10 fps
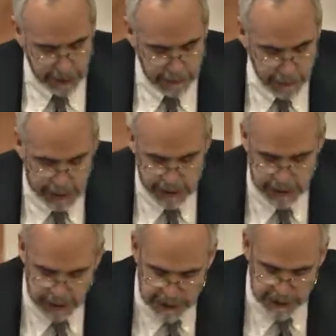a prior
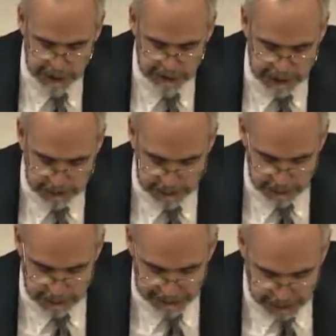judgment about
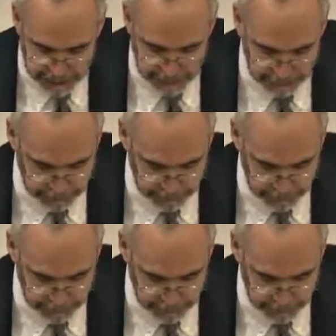the nature of